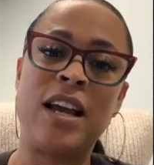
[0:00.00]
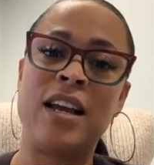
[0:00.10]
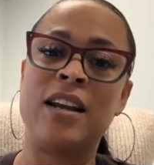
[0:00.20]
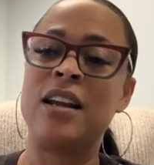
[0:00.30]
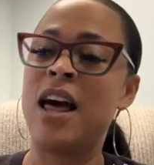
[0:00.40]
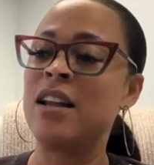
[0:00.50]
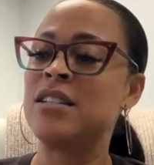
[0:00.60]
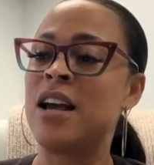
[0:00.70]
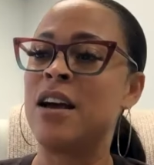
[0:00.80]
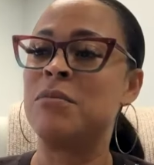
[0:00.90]
and a lot of
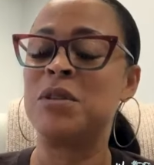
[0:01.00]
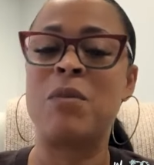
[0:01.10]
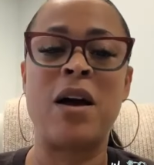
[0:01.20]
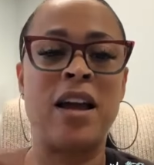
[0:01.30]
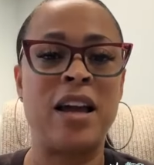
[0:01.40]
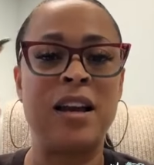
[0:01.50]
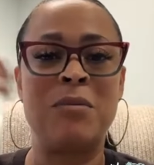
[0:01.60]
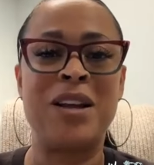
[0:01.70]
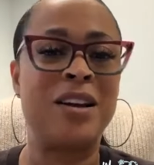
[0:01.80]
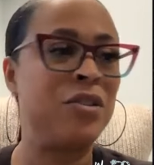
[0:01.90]
times in my head
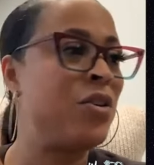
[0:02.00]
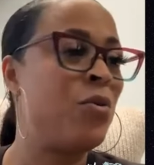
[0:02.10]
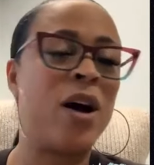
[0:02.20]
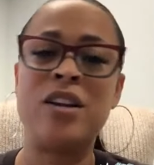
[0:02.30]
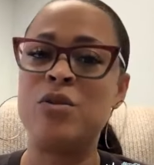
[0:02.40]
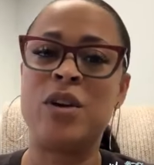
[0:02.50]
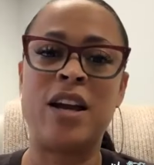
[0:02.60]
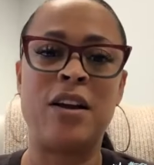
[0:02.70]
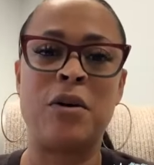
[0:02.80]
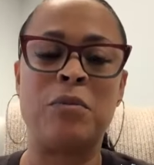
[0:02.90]
I'm like, girl, why do you
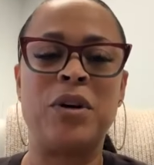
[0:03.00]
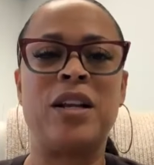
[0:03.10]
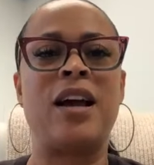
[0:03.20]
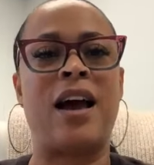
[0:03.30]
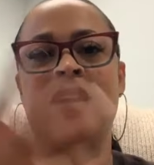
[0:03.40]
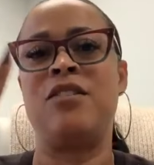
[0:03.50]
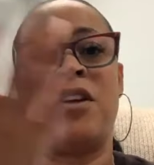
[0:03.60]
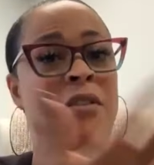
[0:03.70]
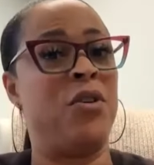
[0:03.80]
care? But you know, I have a